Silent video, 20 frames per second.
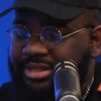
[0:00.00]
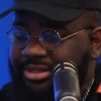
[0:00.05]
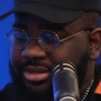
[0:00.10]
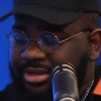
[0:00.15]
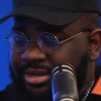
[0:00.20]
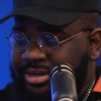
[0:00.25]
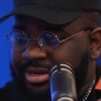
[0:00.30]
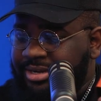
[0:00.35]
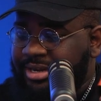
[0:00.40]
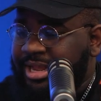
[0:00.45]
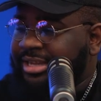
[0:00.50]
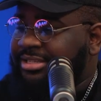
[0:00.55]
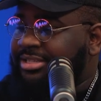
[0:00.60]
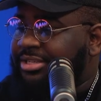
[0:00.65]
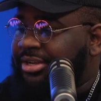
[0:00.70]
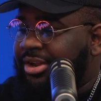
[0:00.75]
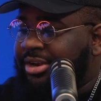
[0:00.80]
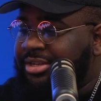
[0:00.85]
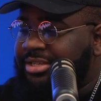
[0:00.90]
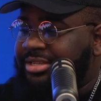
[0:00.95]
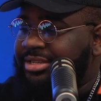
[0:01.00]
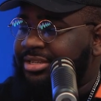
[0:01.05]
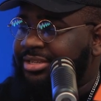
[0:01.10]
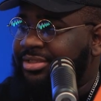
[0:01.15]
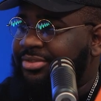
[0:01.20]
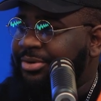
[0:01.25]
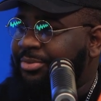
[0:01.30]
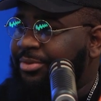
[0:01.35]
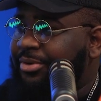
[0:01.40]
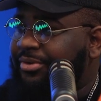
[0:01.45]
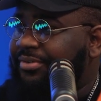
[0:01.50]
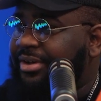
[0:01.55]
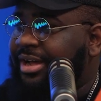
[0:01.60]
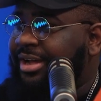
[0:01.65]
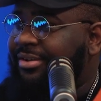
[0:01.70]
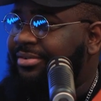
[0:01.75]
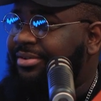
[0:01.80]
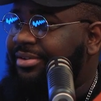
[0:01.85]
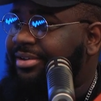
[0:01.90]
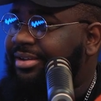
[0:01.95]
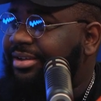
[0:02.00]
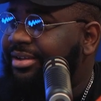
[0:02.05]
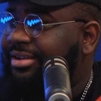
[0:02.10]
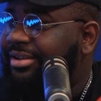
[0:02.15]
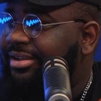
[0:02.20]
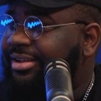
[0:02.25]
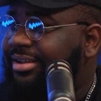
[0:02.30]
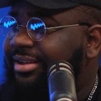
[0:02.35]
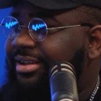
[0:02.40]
me get the, the XLR to 3.5. That's a sixty dollar